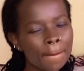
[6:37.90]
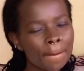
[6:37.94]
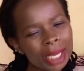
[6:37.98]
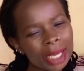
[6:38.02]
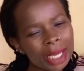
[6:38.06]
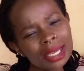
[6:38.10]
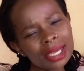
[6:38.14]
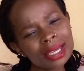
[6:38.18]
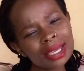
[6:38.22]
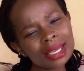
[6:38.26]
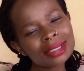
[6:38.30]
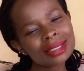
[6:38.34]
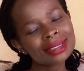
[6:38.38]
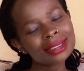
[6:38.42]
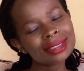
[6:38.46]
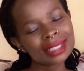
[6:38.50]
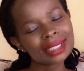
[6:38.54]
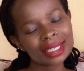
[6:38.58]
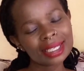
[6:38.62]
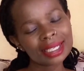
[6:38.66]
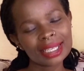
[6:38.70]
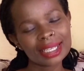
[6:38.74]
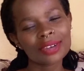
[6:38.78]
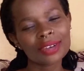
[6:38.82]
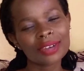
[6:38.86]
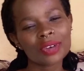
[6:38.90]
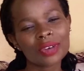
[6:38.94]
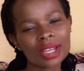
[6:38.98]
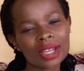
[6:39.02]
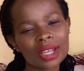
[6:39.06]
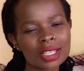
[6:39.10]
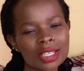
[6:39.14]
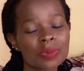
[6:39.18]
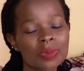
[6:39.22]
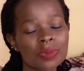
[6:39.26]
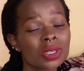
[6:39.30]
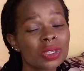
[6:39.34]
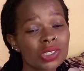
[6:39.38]
be generous,
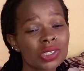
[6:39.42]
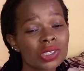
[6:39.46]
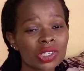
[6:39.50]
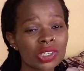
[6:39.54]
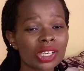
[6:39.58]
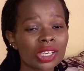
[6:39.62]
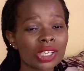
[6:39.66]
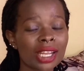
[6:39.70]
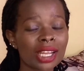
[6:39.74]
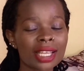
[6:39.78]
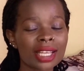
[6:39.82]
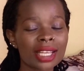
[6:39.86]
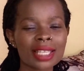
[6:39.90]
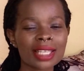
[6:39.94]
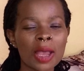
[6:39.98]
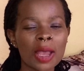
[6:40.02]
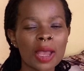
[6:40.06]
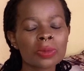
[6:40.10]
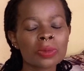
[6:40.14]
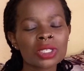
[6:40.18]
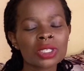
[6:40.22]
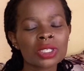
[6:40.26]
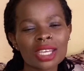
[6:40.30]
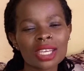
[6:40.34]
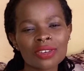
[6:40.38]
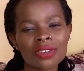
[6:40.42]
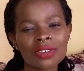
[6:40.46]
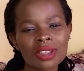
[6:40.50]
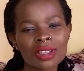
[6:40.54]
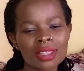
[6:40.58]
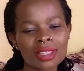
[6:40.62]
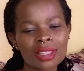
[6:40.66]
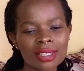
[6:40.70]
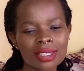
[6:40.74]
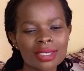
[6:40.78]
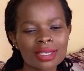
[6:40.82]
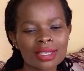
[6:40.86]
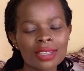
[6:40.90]
be generous. I'm sharing
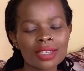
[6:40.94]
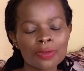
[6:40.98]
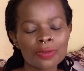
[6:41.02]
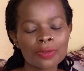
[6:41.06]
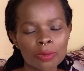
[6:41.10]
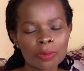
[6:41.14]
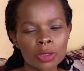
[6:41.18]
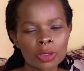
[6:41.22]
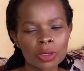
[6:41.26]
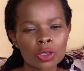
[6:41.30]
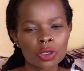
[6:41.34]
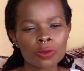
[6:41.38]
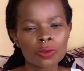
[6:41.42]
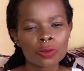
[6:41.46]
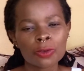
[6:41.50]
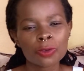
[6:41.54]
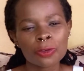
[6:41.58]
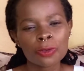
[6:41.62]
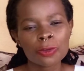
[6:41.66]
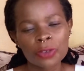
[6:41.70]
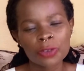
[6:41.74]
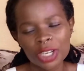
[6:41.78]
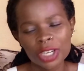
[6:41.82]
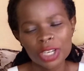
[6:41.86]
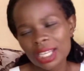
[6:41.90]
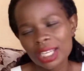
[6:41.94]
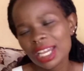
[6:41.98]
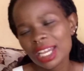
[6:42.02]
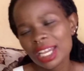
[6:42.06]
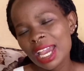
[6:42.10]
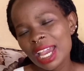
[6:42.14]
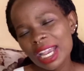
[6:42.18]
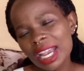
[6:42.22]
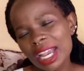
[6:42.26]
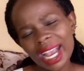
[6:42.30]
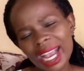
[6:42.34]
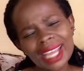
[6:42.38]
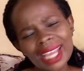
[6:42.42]
this information for free.
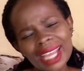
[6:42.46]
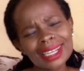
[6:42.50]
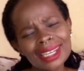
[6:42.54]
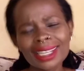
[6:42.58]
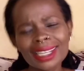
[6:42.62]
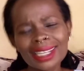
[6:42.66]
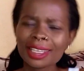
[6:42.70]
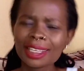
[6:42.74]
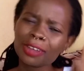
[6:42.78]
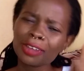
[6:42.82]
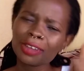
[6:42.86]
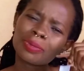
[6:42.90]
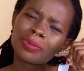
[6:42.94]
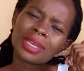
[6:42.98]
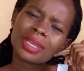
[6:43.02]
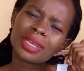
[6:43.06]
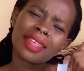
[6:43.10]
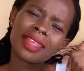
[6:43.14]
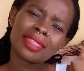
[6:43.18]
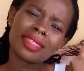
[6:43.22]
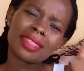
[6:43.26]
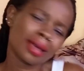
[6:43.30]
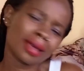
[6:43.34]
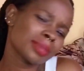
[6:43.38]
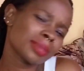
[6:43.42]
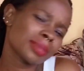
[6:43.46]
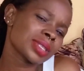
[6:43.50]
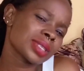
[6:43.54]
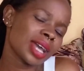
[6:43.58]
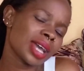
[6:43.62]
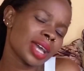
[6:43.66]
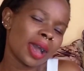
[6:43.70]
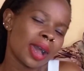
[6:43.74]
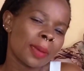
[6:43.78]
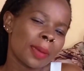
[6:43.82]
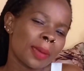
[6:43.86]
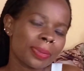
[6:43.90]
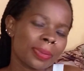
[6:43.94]
Kindly give me a thumbs
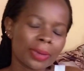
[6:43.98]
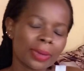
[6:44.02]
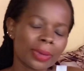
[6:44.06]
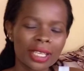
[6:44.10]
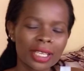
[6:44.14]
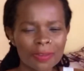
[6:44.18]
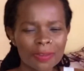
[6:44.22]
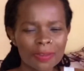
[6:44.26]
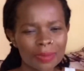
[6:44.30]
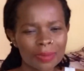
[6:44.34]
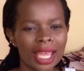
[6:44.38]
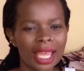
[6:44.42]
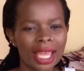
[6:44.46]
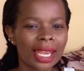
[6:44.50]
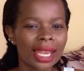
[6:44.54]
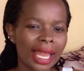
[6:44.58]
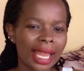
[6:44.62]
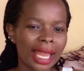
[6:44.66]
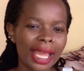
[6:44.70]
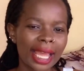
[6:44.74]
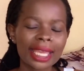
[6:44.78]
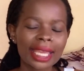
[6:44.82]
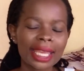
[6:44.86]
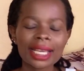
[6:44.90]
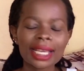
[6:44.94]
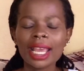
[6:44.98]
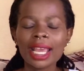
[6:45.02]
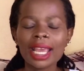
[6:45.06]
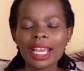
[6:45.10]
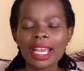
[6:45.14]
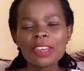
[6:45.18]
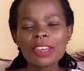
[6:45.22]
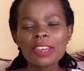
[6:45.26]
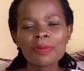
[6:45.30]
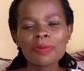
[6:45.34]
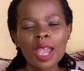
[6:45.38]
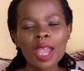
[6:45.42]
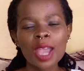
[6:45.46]
up, give me a like, give
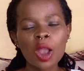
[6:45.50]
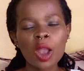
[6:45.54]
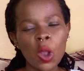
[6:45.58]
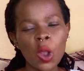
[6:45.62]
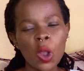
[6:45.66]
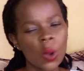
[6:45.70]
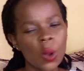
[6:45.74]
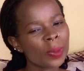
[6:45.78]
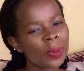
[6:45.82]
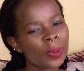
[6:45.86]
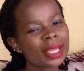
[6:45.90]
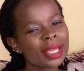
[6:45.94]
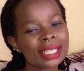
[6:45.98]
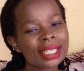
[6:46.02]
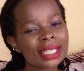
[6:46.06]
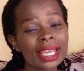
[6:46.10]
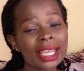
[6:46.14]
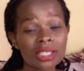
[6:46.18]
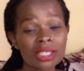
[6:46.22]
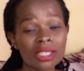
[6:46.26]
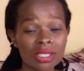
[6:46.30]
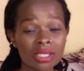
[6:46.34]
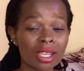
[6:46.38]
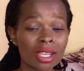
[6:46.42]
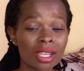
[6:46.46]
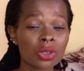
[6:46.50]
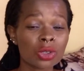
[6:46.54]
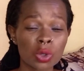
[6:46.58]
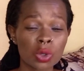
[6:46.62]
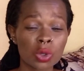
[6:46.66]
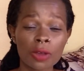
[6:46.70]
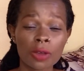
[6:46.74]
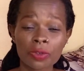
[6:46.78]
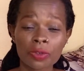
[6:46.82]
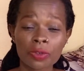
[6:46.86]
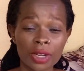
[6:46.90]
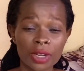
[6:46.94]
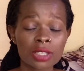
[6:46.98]
me a comment, and share to your
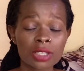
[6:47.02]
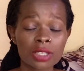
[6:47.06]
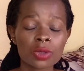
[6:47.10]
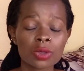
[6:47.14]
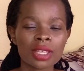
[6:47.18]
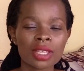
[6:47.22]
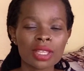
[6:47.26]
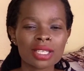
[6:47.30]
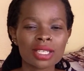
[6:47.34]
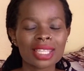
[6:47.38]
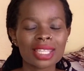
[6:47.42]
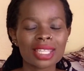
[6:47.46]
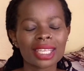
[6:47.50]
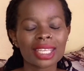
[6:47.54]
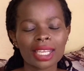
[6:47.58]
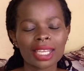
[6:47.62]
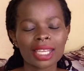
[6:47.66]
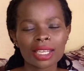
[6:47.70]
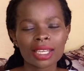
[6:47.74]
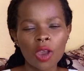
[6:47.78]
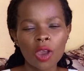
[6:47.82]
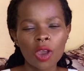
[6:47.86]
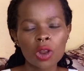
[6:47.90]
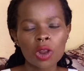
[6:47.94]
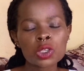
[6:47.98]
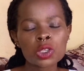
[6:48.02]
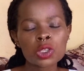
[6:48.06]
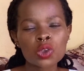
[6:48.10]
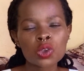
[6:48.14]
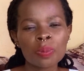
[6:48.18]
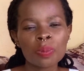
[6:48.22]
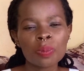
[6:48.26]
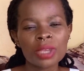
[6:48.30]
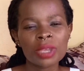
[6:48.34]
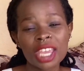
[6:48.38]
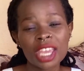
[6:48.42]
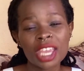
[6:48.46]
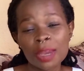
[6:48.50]
friends so that they can also
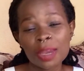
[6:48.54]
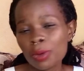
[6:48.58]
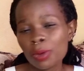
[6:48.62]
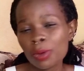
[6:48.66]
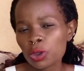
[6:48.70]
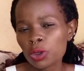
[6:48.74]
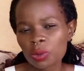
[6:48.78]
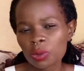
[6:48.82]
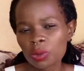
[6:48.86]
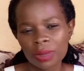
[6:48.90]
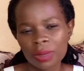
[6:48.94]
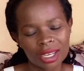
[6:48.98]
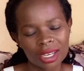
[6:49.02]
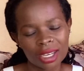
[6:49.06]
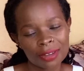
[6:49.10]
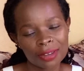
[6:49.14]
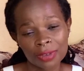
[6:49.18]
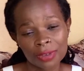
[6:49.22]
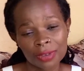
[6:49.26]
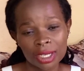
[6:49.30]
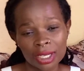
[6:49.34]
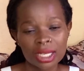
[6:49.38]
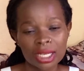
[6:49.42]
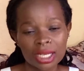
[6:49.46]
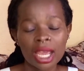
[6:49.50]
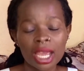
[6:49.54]
be able to benefit.